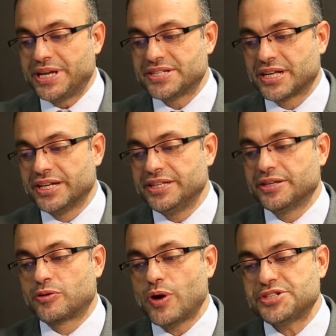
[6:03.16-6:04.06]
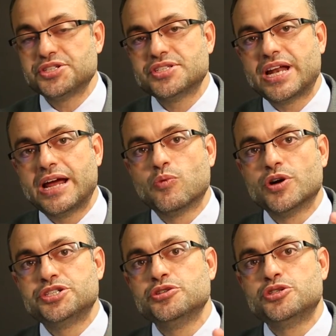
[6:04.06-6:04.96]
basically, the questions that I
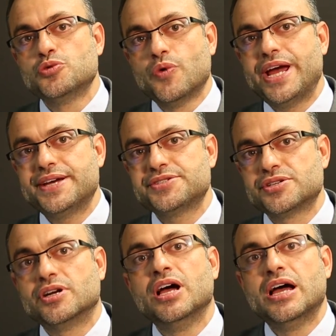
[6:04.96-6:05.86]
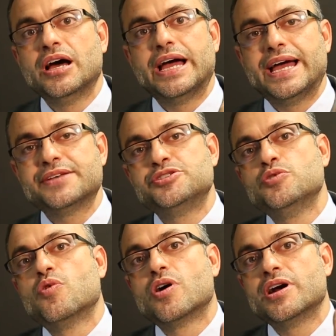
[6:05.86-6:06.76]
want you to answer as
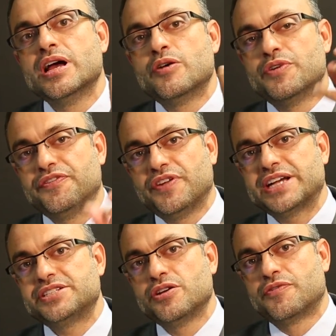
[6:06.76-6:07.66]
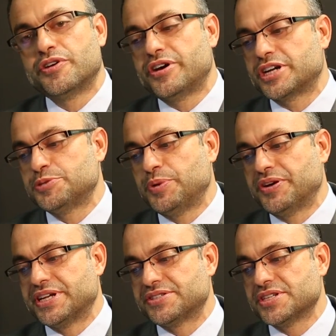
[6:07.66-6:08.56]
you are reflecting over your
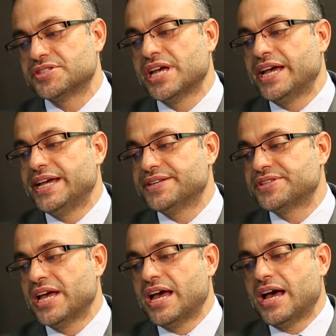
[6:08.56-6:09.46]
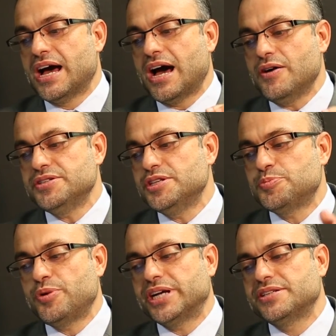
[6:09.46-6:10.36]
experiences is, how is this
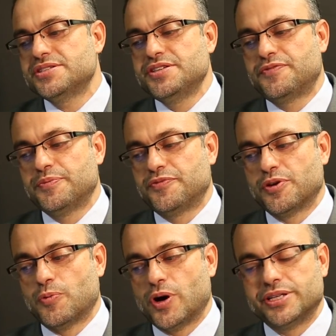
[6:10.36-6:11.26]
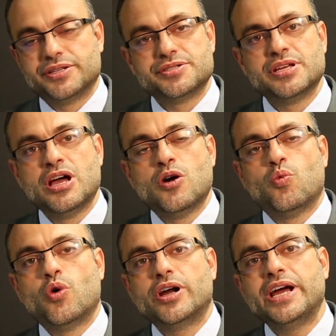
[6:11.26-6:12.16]
practice different from others?
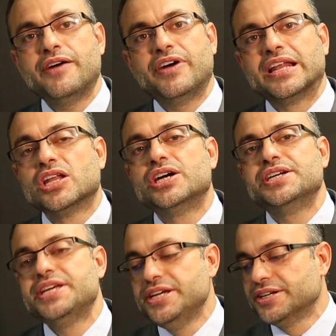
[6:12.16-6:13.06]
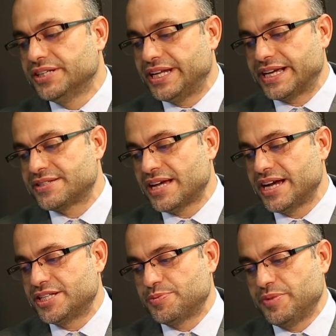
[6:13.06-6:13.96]
What have I learned here that
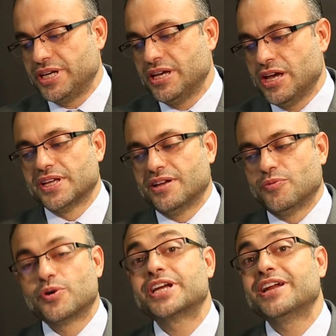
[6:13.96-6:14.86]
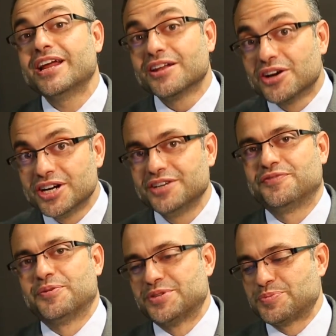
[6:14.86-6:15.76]
excites me? What can I learn
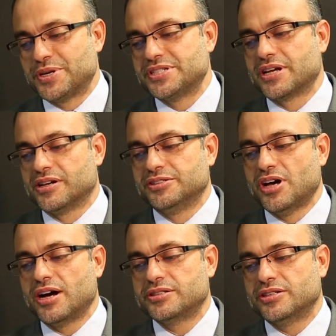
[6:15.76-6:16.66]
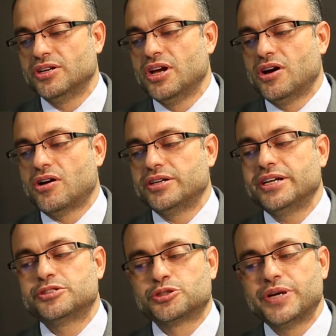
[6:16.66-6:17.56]
from this particular doctor? Are
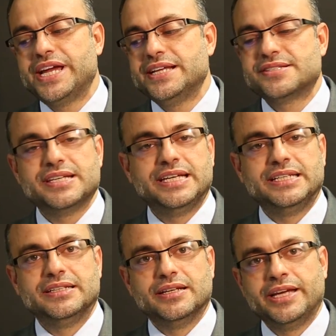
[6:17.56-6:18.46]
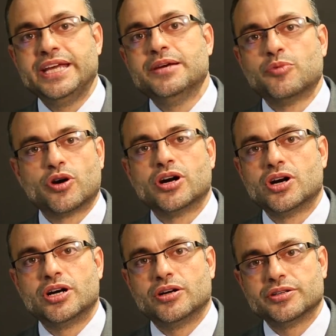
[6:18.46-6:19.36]
there traits in him or
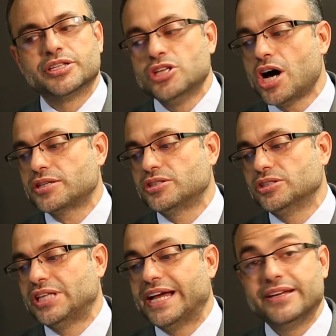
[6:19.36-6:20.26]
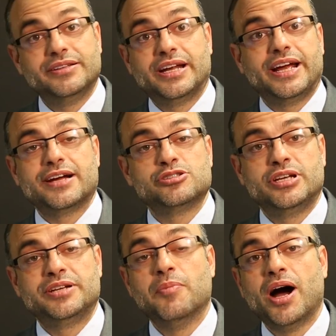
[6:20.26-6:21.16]
her, on the doctor, that I
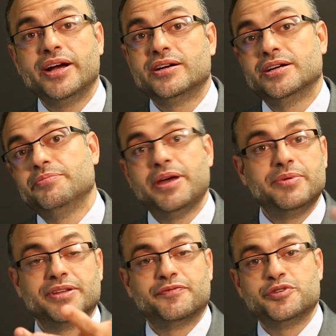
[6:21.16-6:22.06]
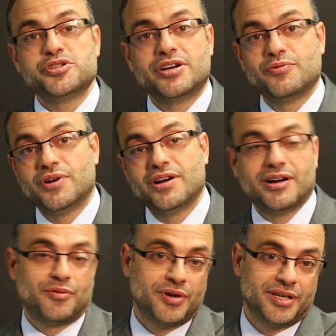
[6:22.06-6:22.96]
actually admire and maybe in the future I
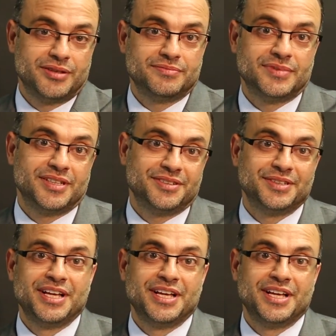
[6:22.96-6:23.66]
want to